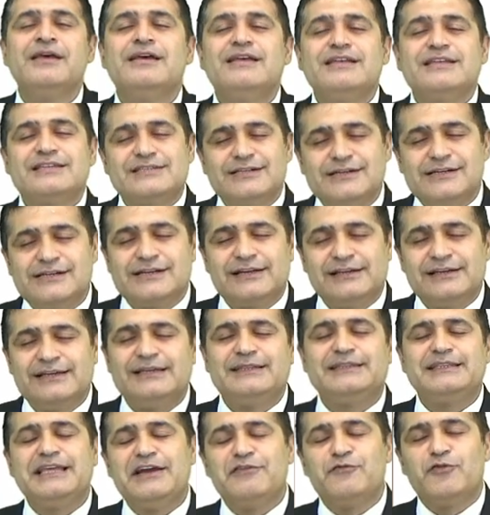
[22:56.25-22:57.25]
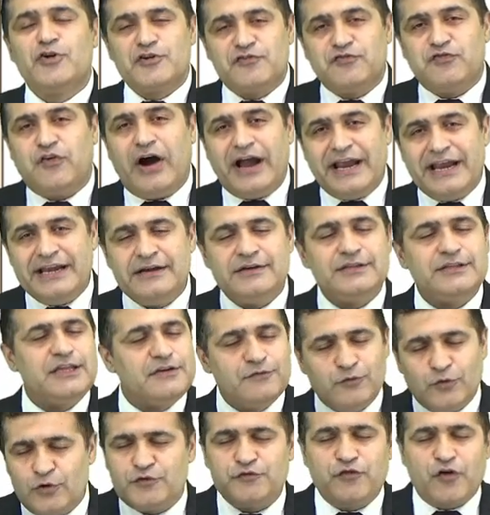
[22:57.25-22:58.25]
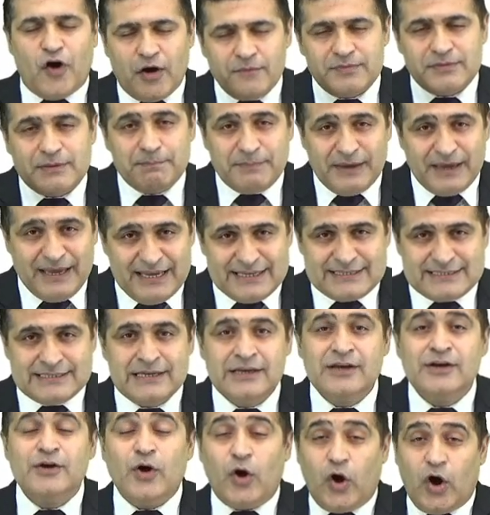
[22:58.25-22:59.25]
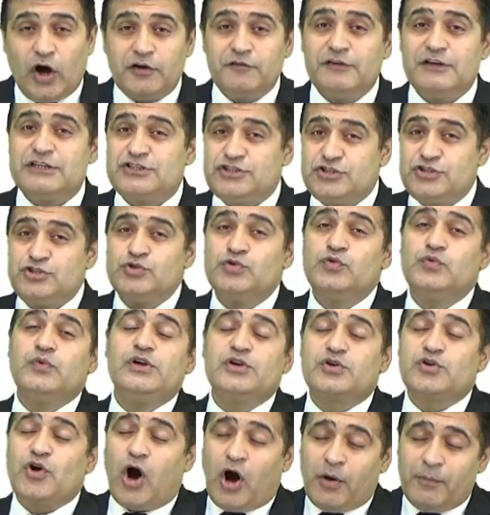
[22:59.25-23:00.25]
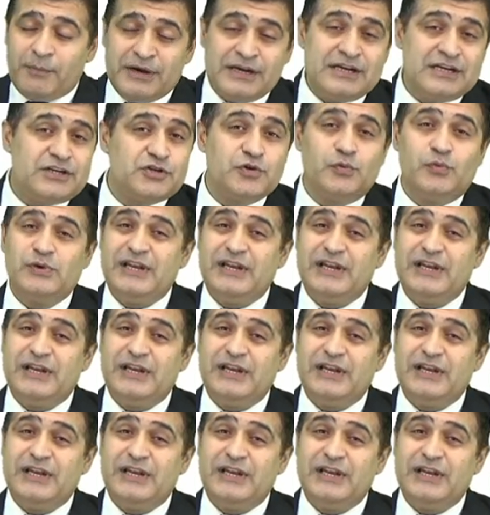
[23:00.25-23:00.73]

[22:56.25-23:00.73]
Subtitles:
Certainly, they would form the base on which you will comment, you will